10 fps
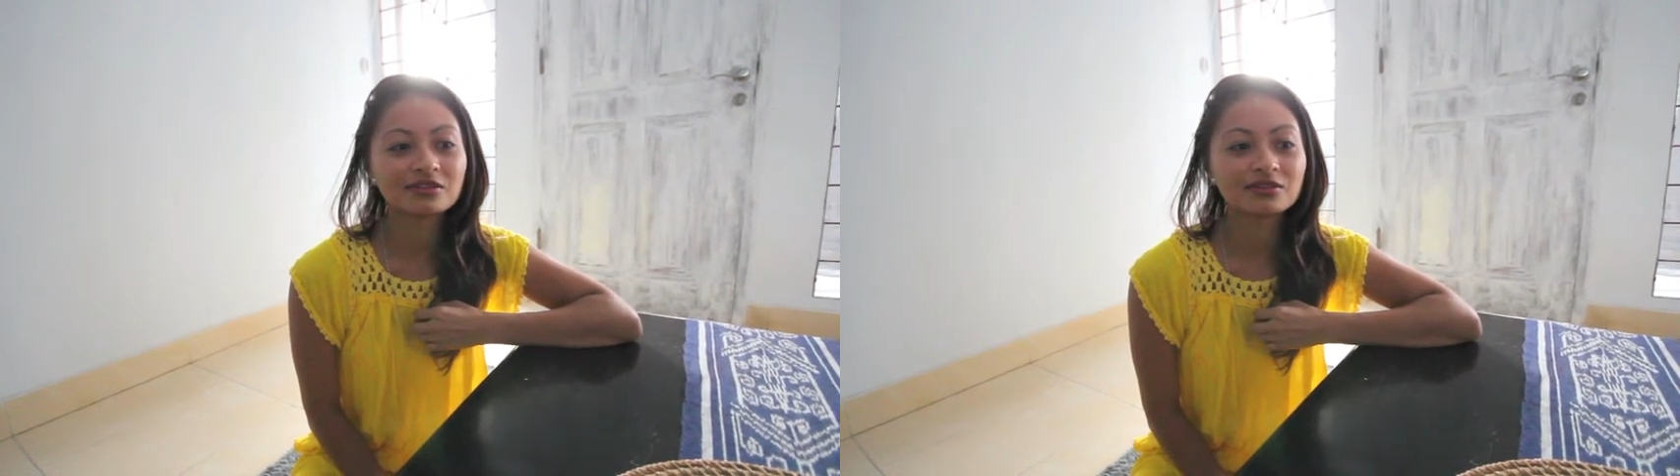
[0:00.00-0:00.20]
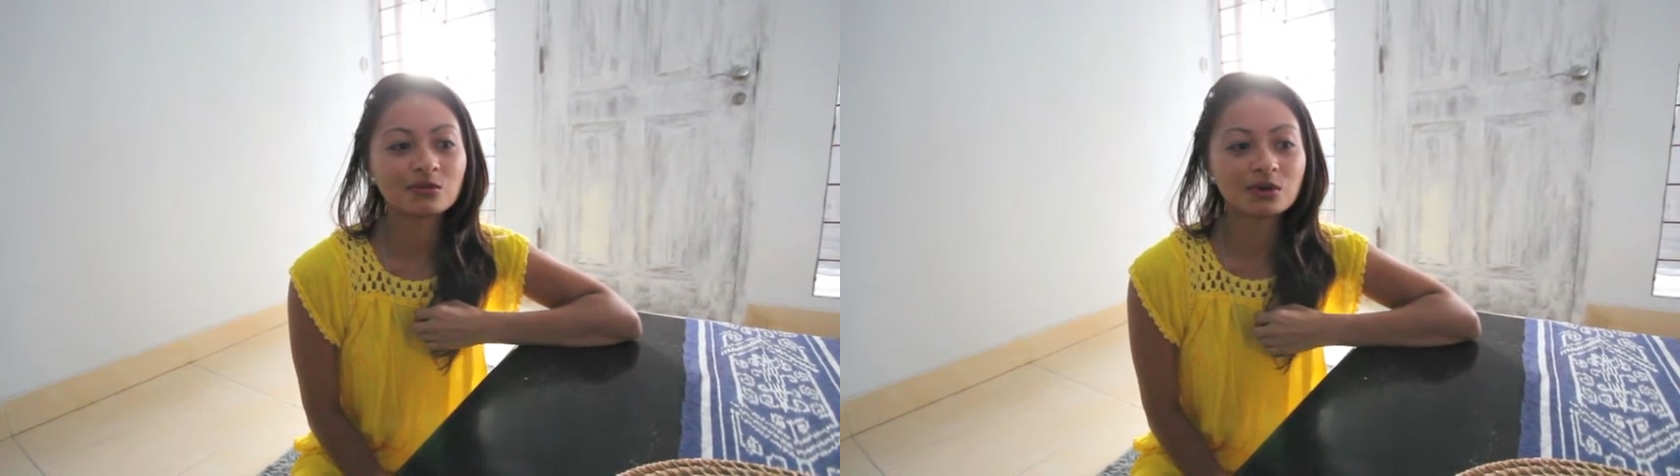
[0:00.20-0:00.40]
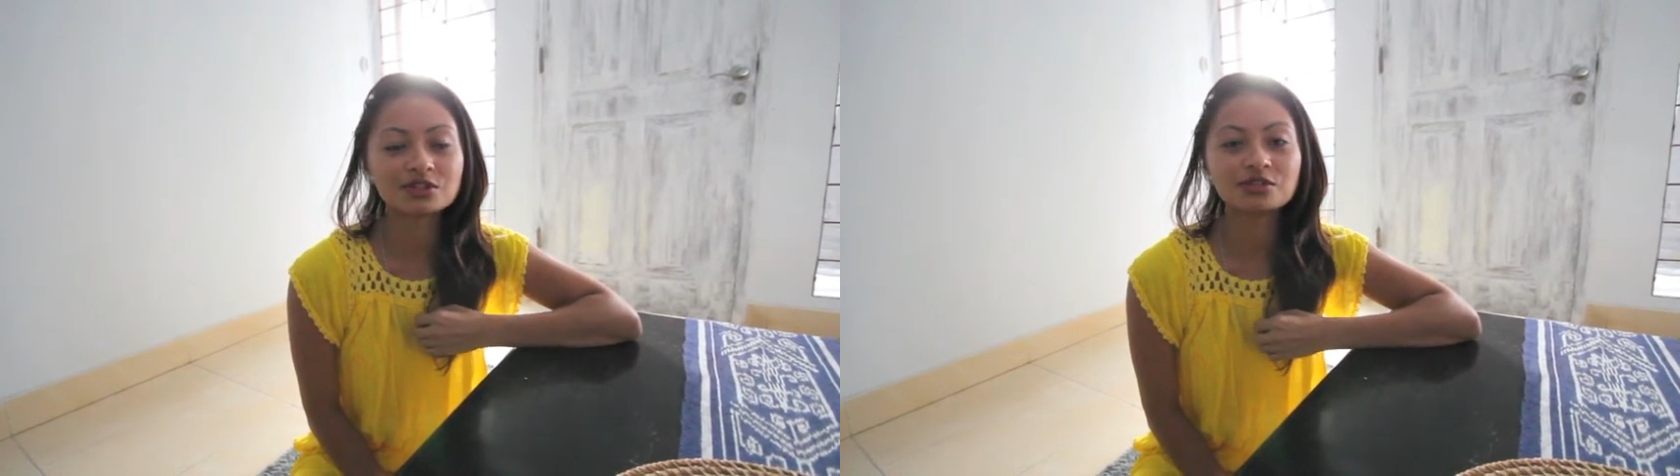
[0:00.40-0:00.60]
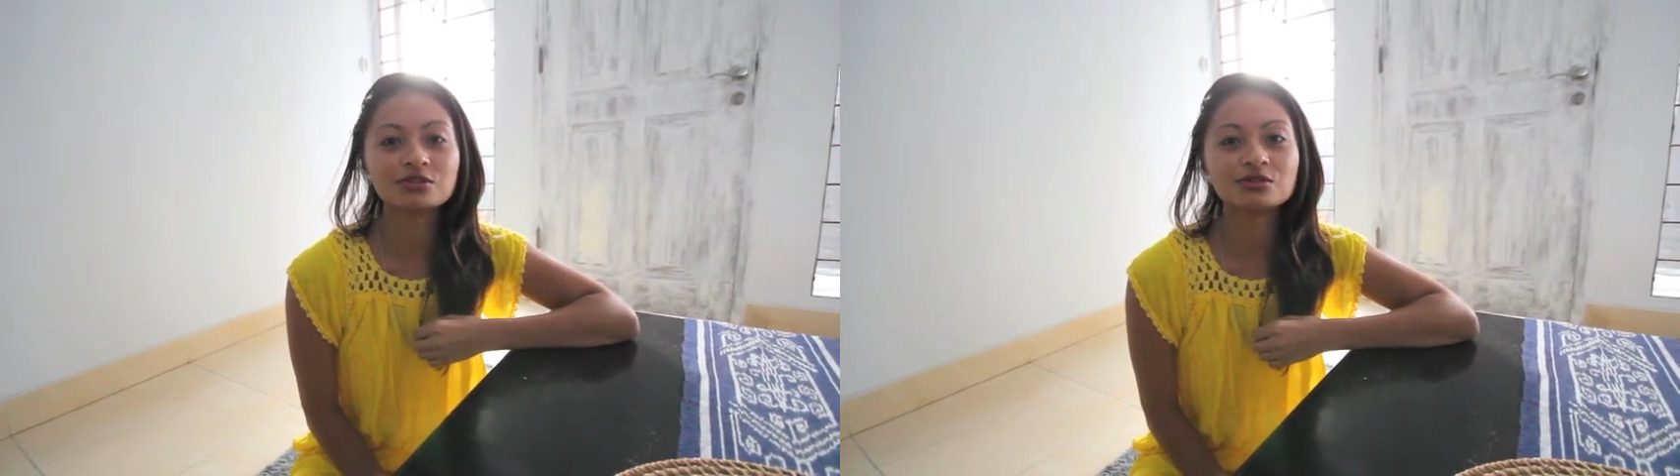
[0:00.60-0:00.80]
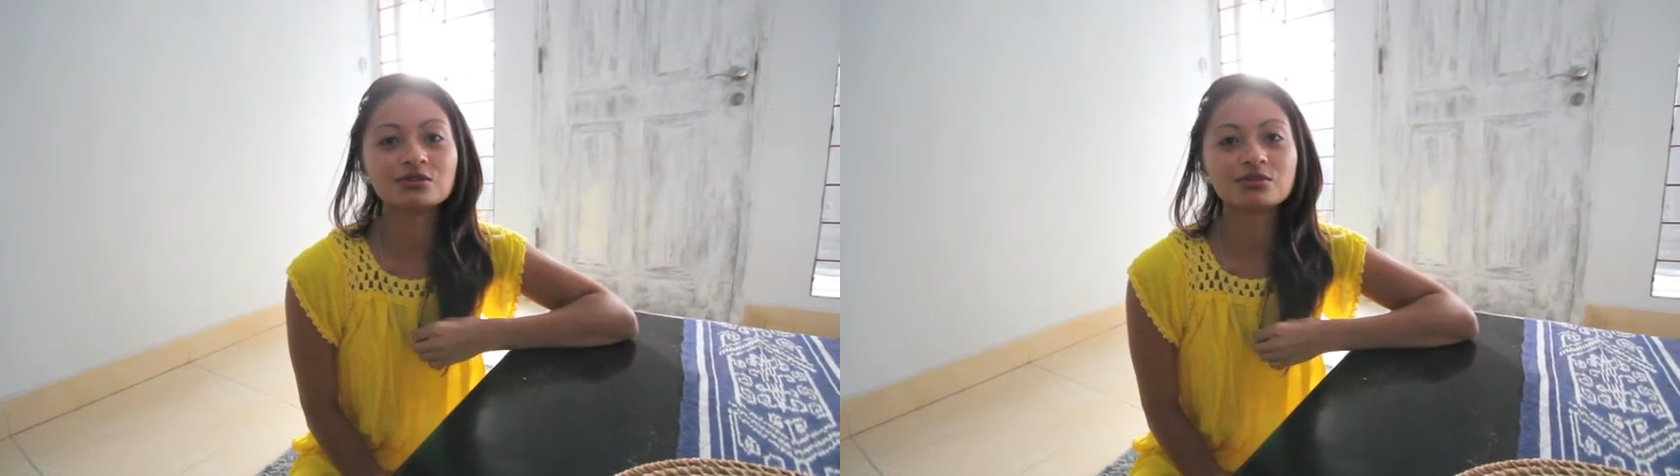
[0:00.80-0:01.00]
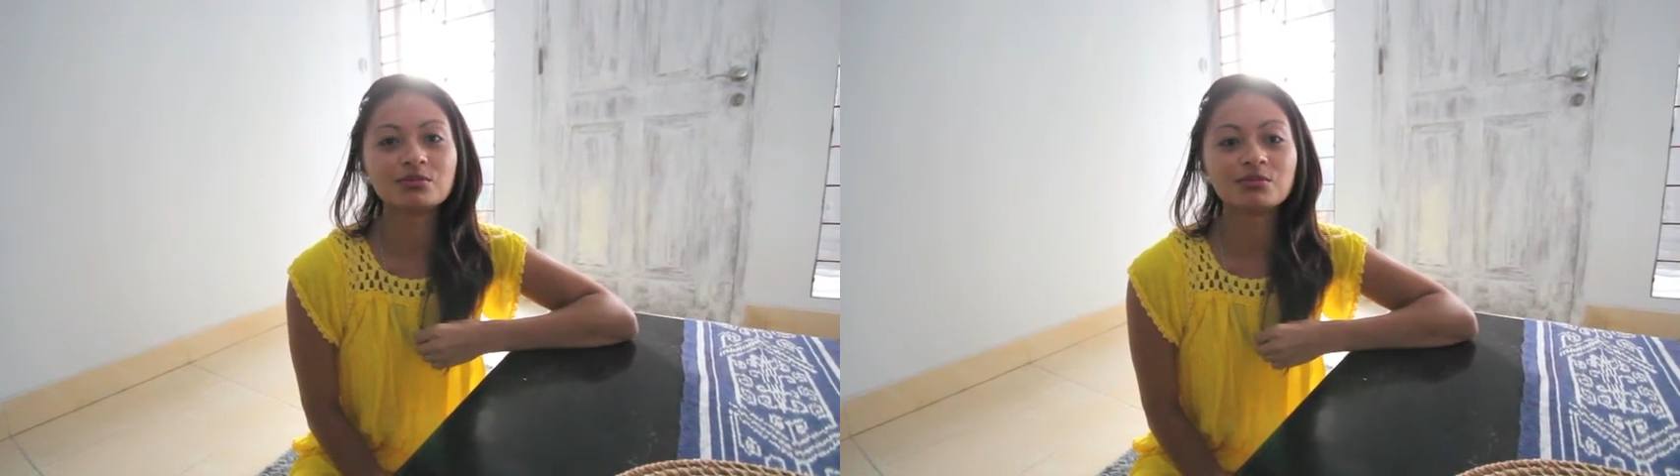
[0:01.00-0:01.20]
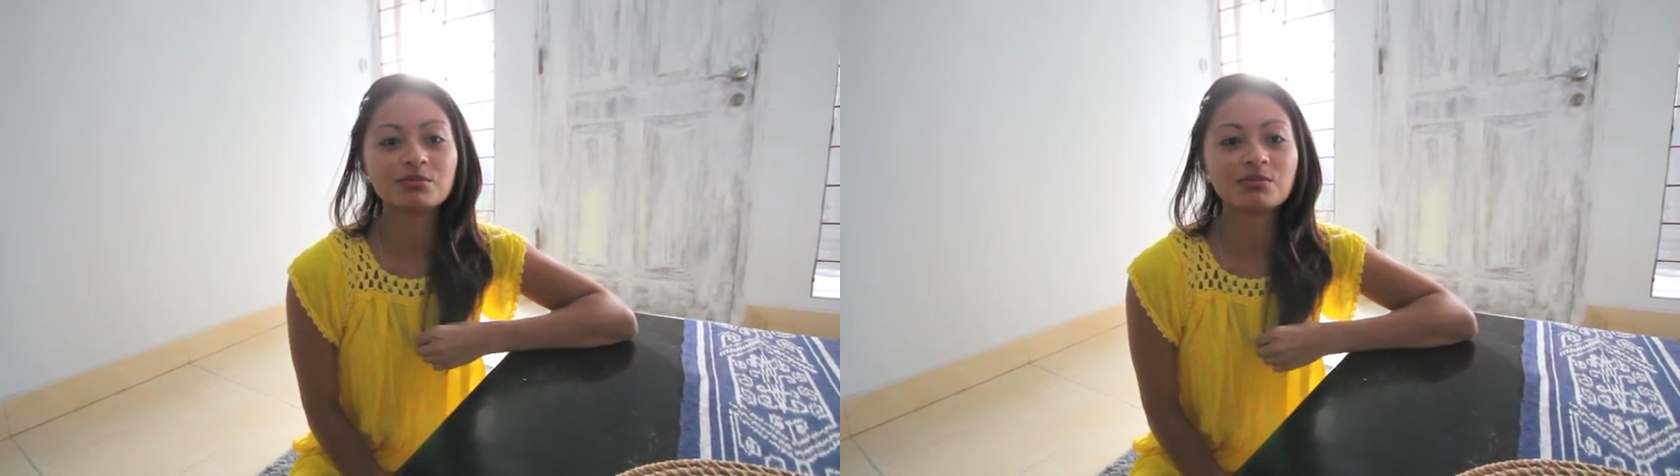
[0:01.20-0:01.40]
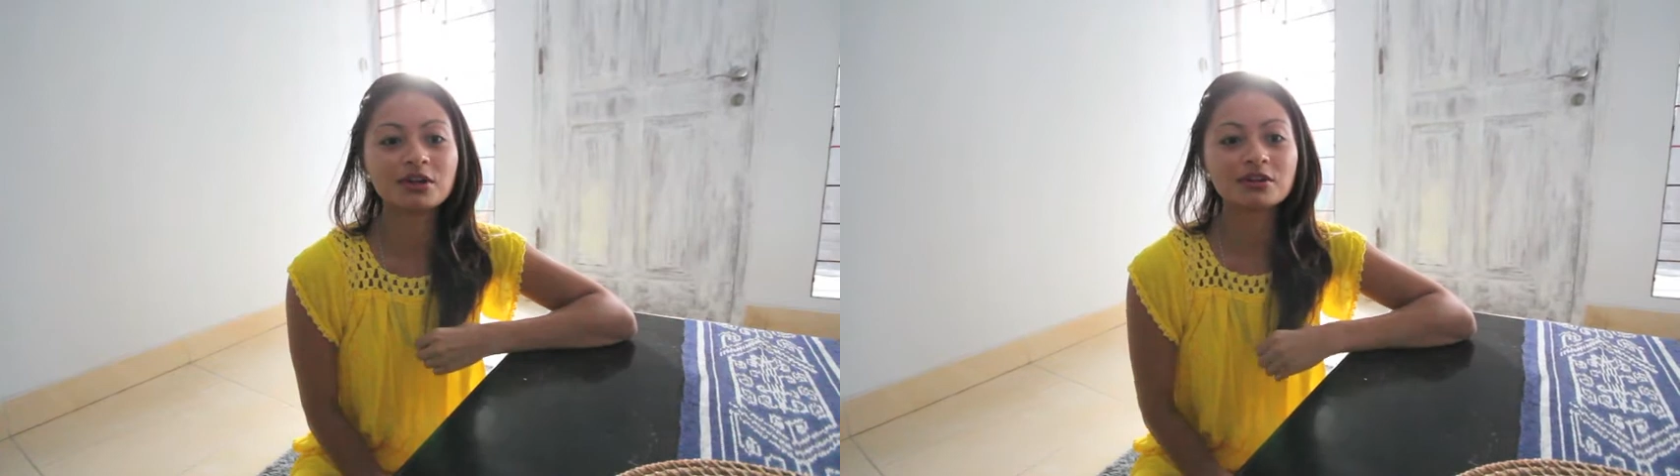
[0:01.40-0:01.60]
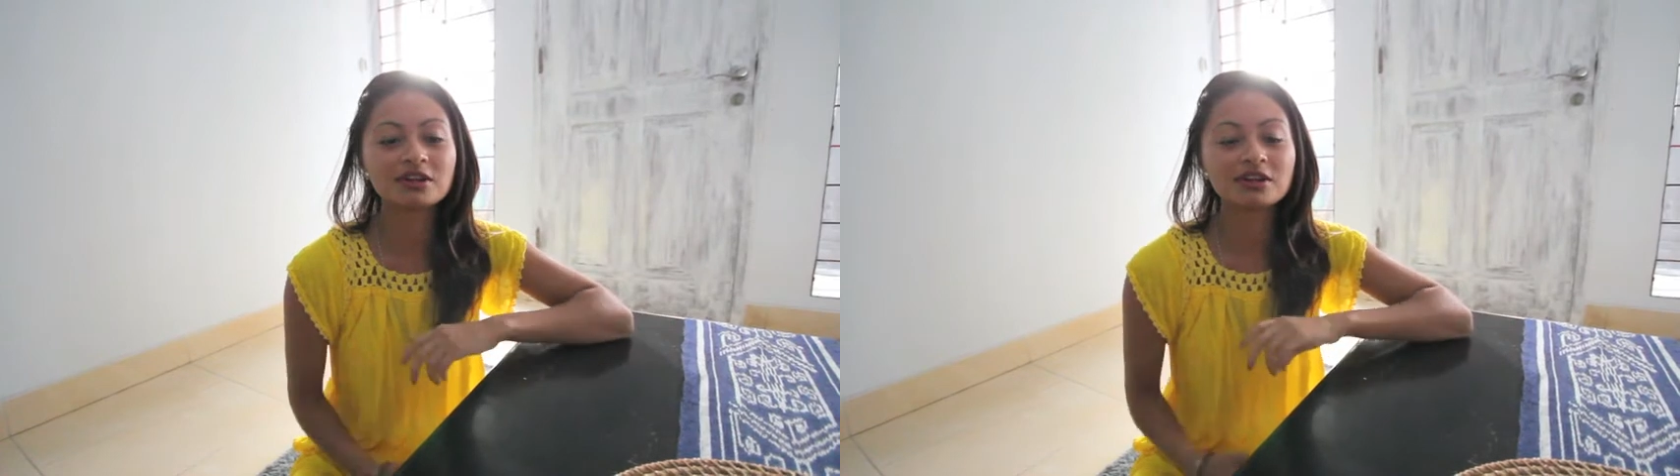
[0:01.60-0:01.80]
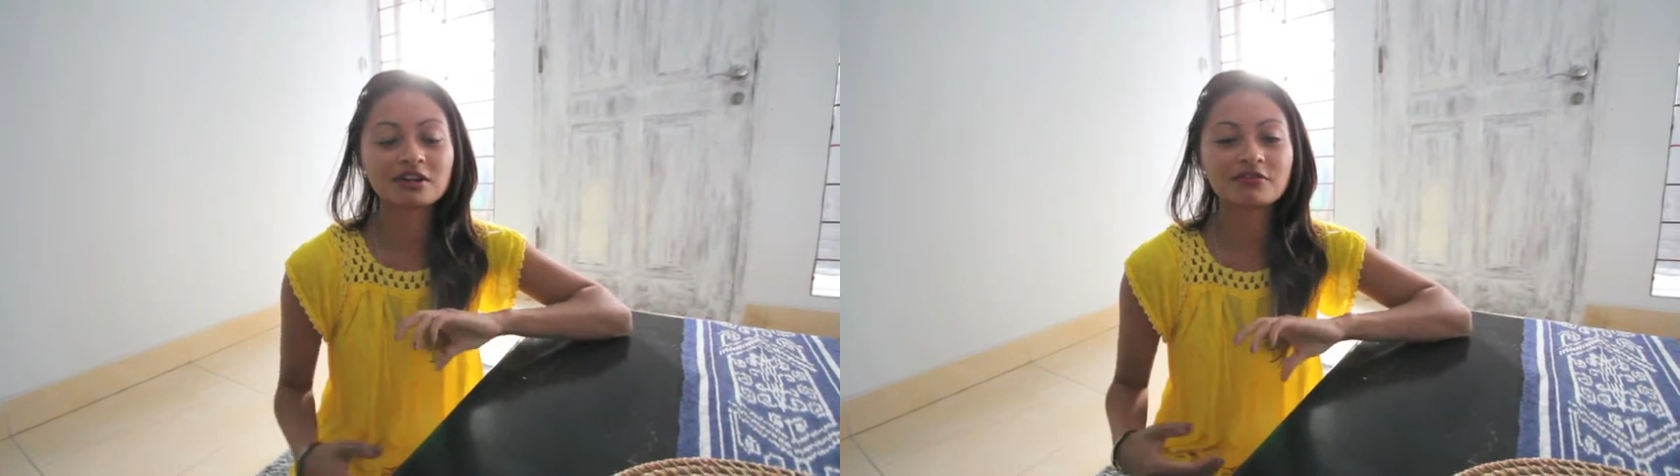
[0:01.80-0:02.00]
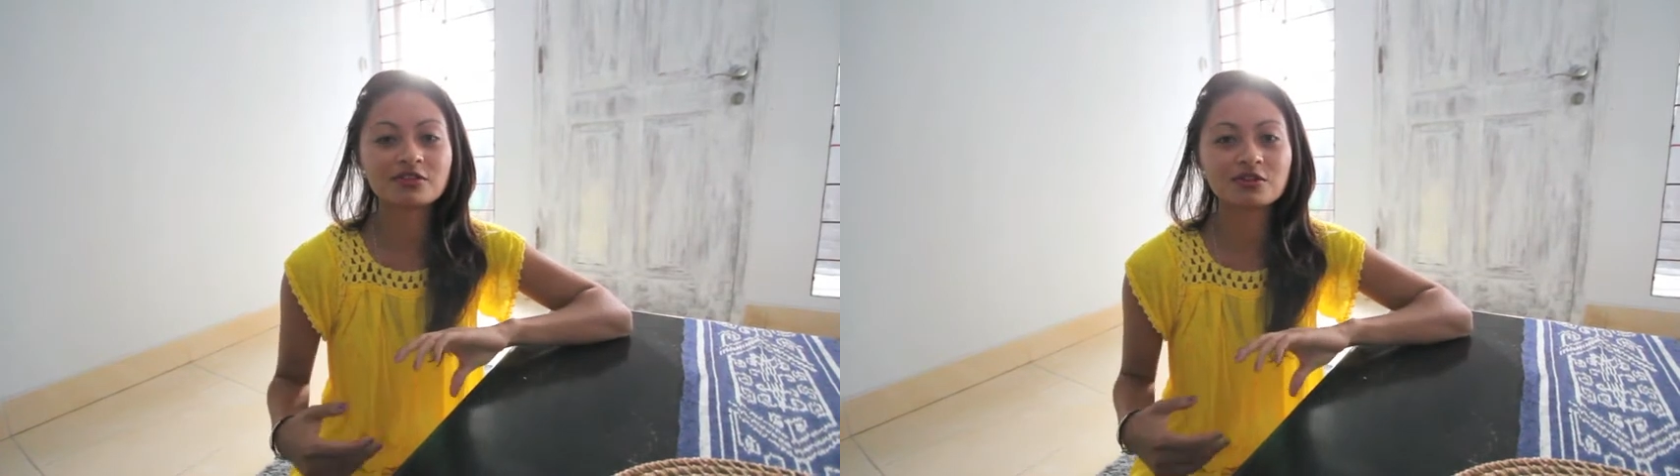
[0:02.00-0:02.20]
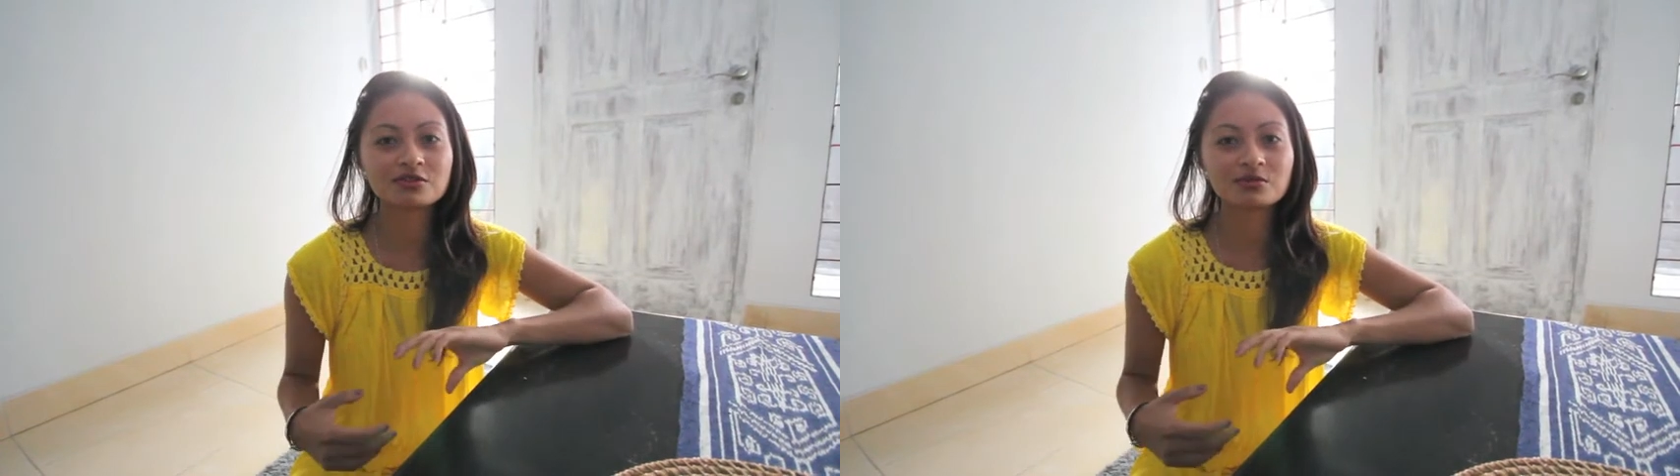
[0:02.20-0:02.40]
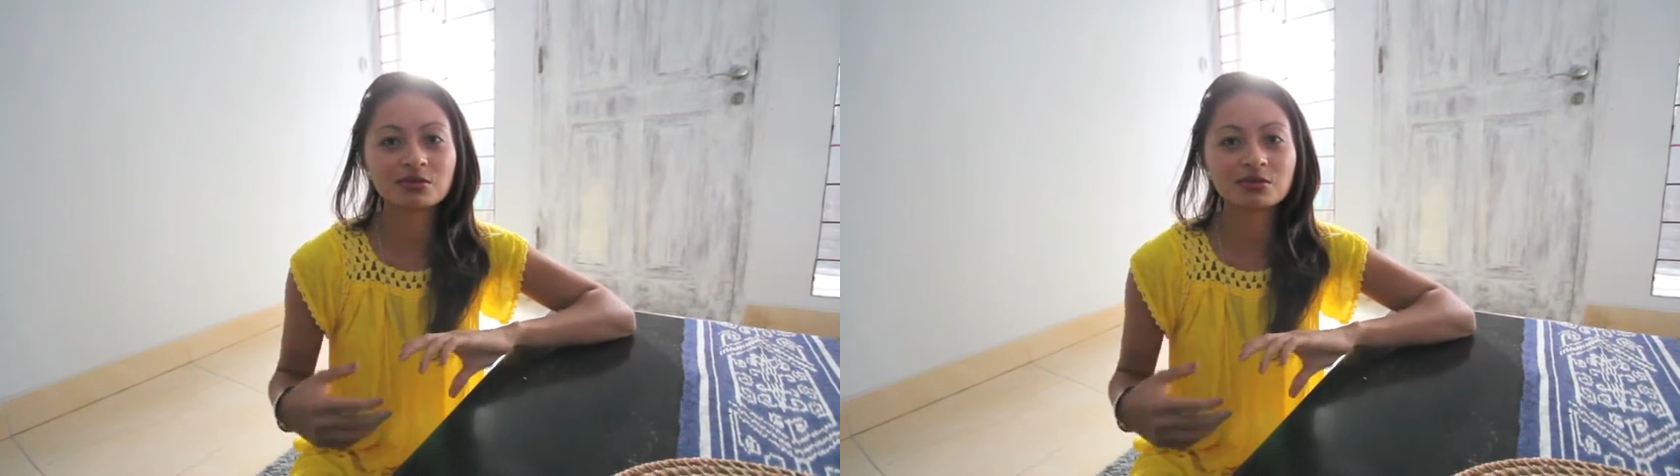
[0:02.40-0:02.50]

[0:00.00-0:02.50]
what to do, but you get confused